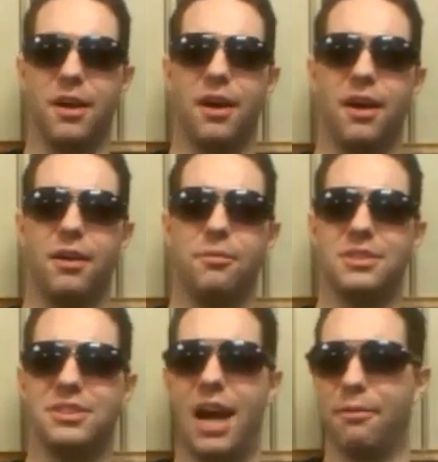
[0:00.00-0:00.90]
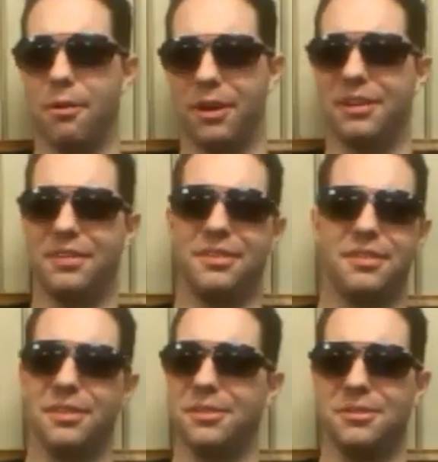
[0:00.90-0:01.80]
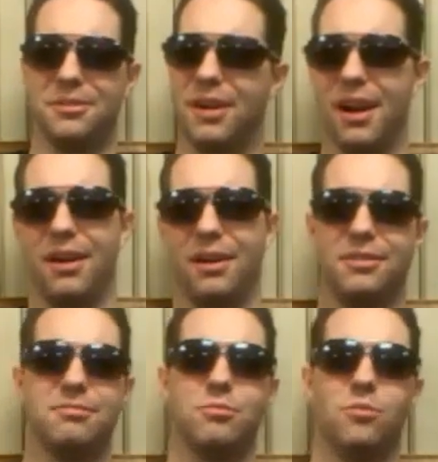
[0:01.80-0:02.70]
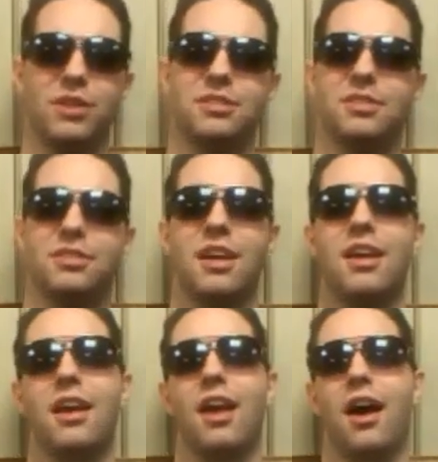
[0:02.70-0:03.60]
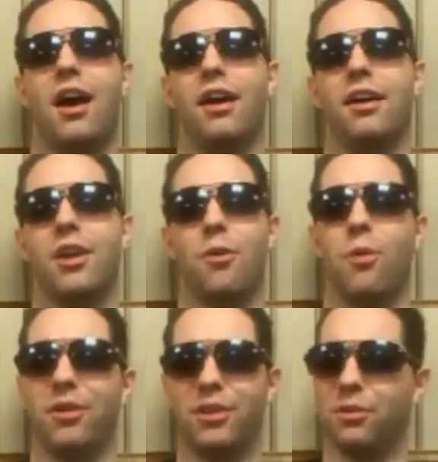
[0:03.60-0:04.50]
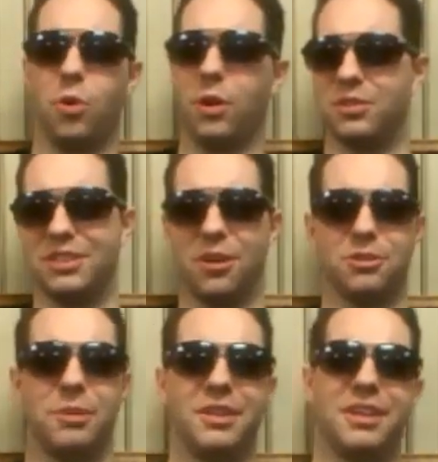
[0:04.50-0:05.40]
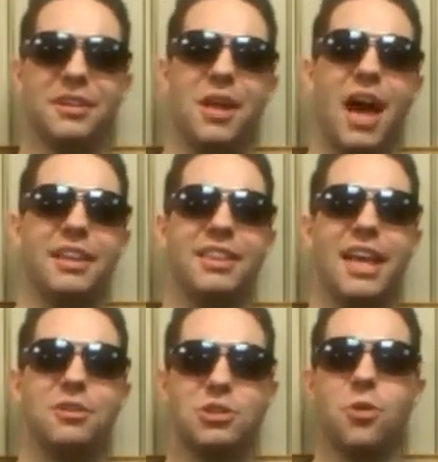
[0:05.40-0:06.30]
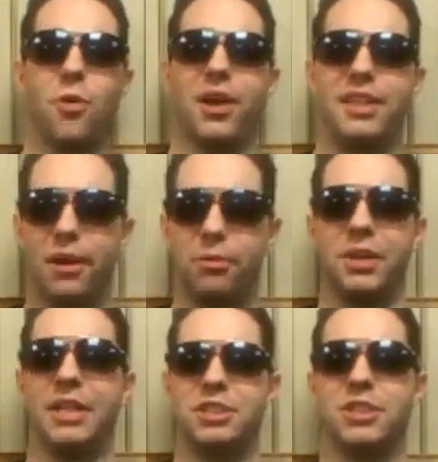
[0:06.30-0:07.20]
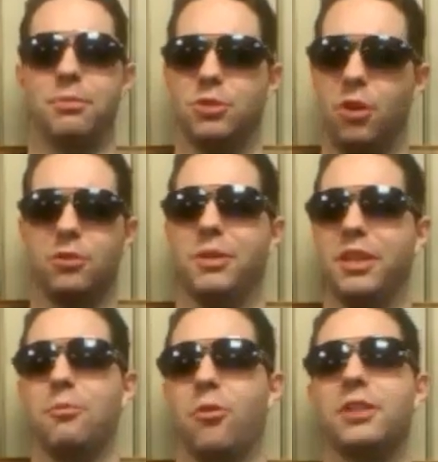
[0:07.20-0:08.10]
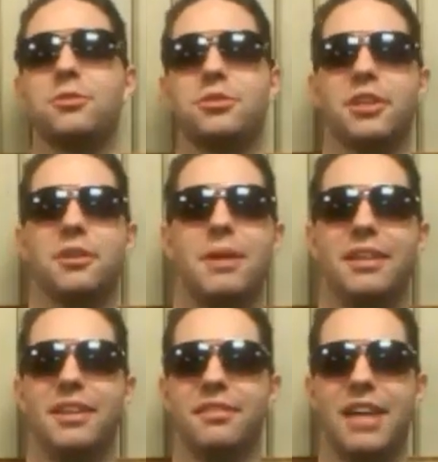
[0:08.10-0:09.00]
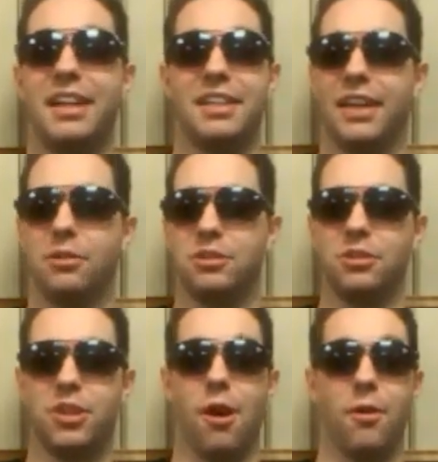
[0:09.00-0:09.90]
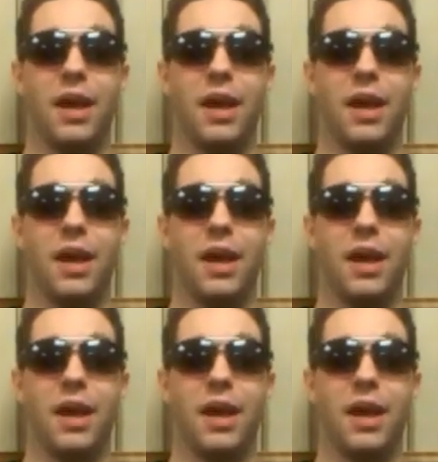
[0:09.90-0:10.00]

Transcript: Uh, what's Iroh going to do uh, once uh, you know, where are their loyalties ultimately going to lie? Their story and their relationship was ultimately more interesting to me than anything else in the show.